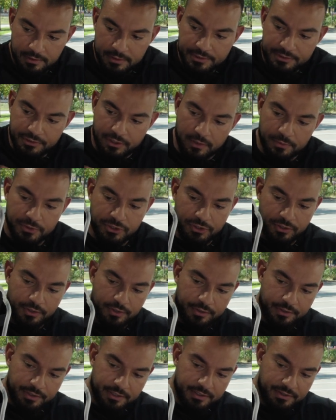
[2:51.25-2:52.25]
So I'm
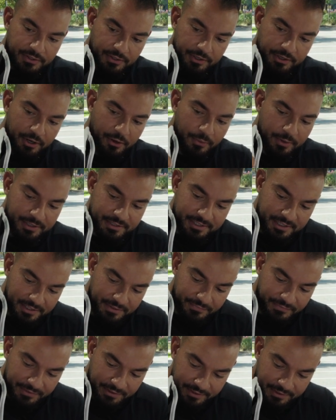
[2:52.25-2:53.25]
sure the thicker one's
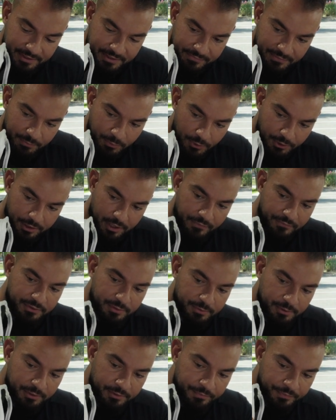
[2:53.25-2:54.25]
gonna feel even more
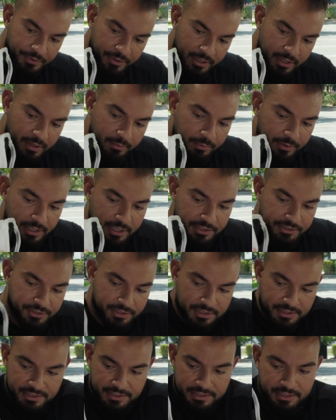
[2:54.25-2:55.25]
comfortable. But as you
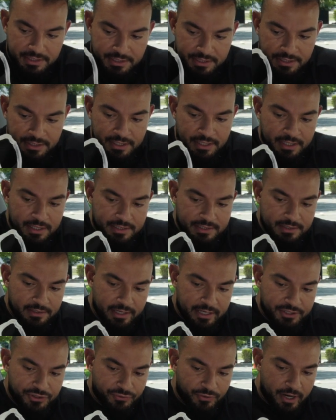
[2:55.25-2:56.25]
can see,
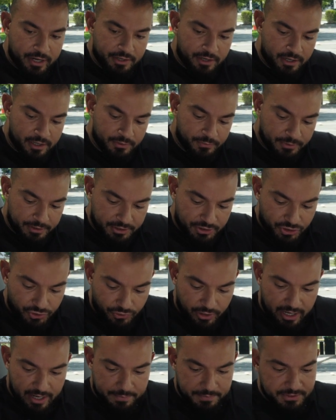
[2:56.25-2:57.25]
slides right on with the
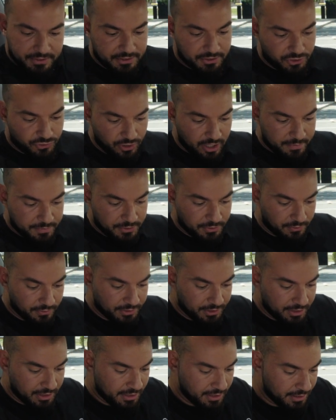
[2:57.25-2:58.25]
straps. The straps
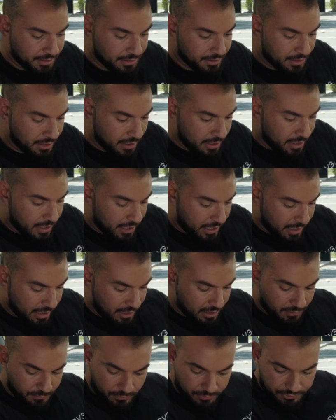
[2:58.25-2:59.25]
hold it in,
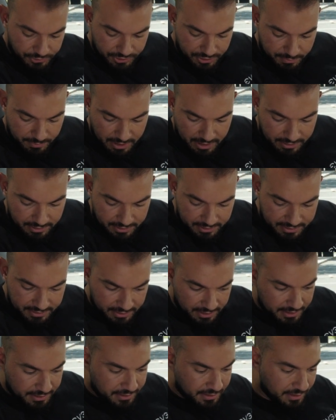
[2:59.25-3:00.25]
and we'll just make this
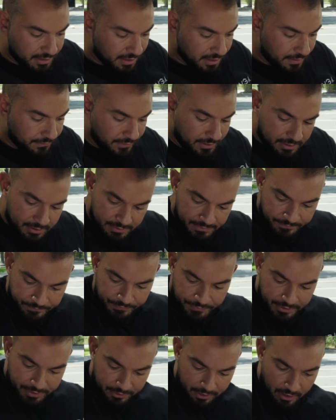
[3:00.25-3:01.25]
nice and even.
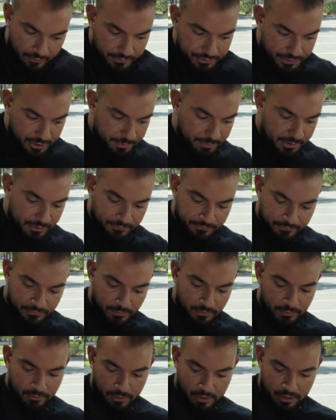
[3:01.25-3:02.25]
Covers up the
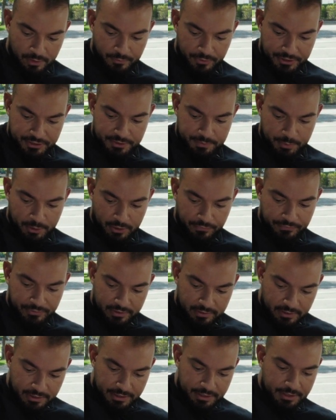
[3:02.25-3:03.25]
full armrest
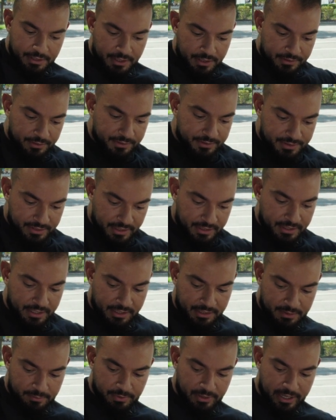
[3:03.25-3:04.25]
perfectly. There's not
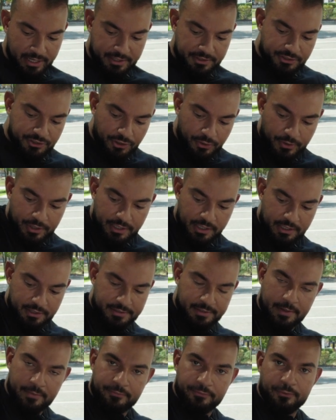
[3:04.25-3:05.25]
any black showing
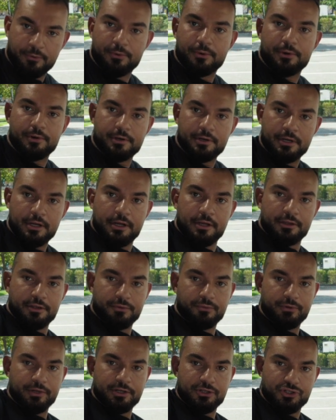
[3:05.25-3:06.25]
except for
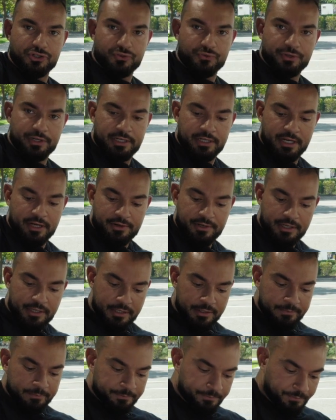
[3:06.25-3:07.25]
the rear screen area.